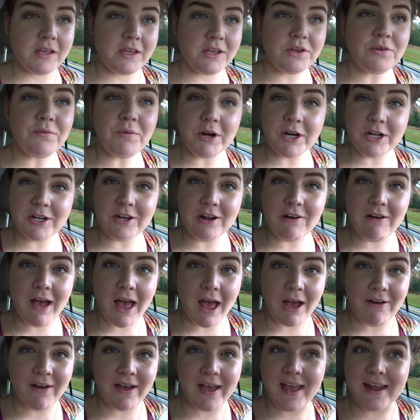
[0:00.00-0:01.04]
You want to know
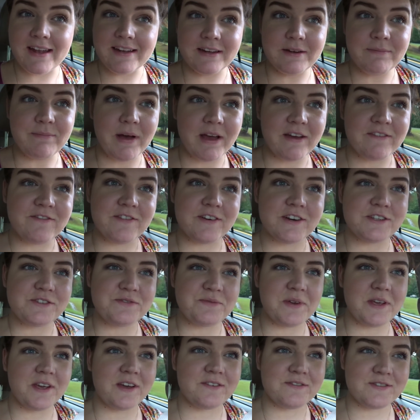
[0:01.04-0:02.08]
how I ended my
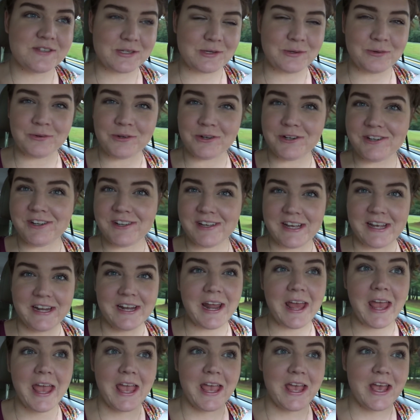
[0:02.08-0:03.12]
first week of school?
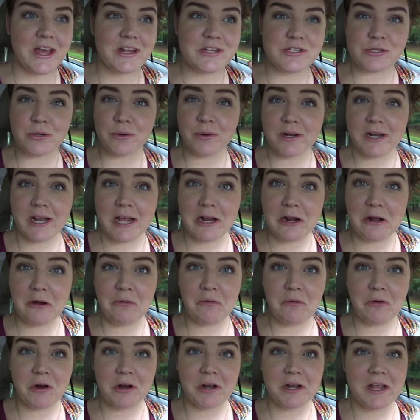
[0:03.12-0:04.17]
In a tornado
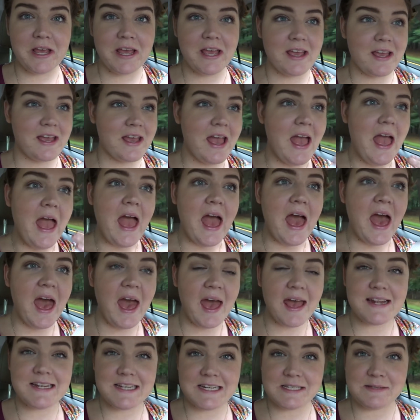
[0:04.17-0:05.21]
warning
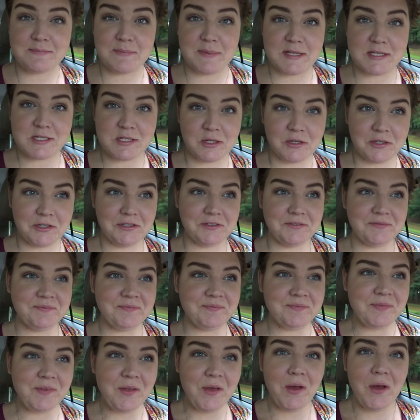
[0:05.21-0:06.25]
at dismissal.
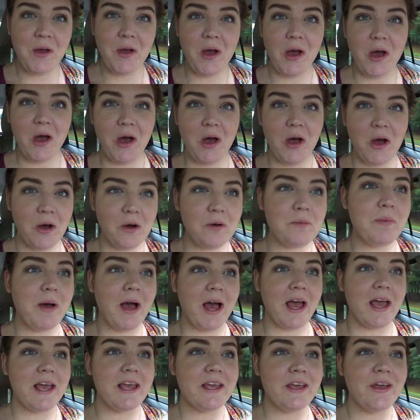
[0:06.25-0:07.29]
Oh
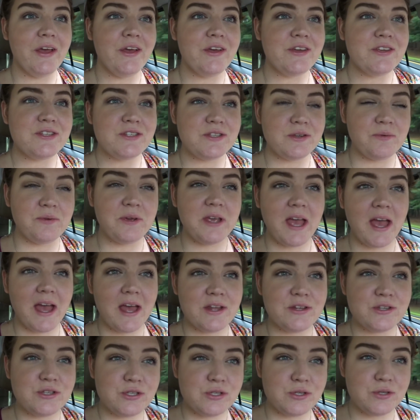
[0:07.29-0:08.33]
my. So we
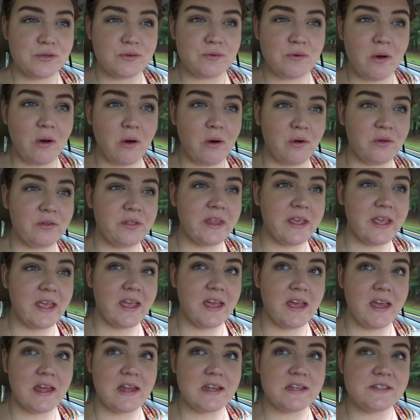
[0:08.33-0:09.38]
had to hold the
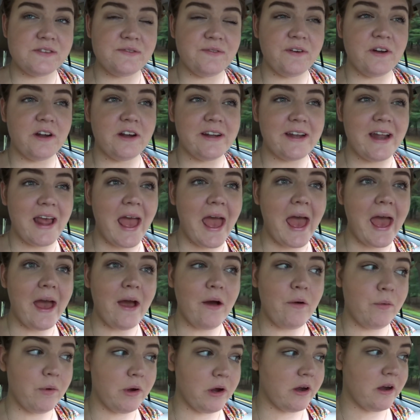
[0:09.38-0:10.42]
kids for an
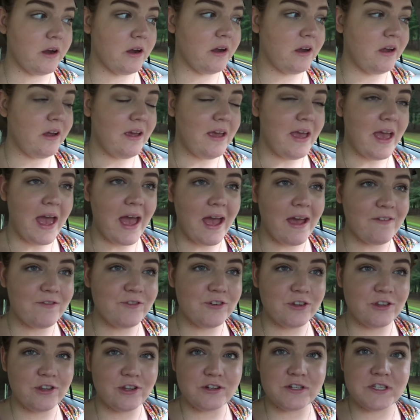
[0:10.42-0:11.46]
hour
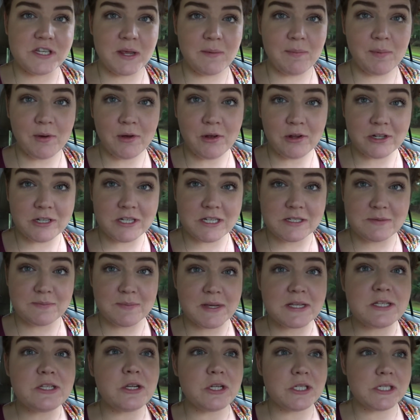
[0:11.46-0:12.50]
after their typical
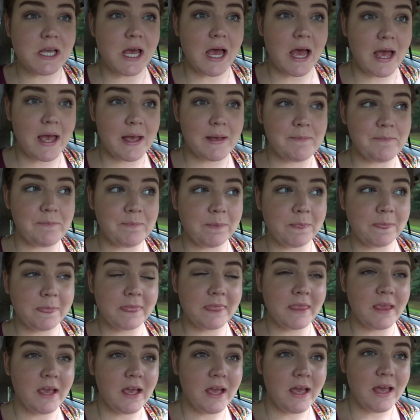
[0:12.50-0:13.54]
dismissal time,
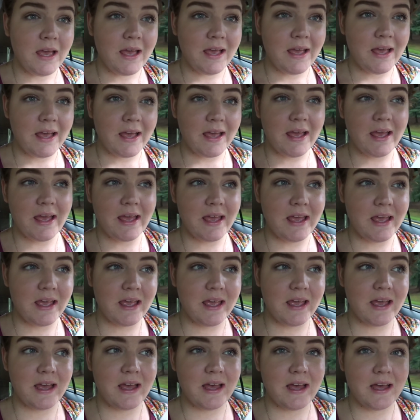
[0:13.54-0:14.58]

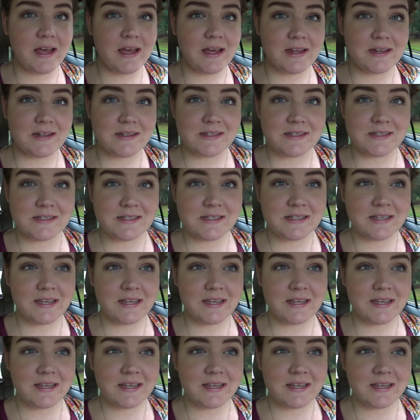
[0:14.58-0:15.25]
and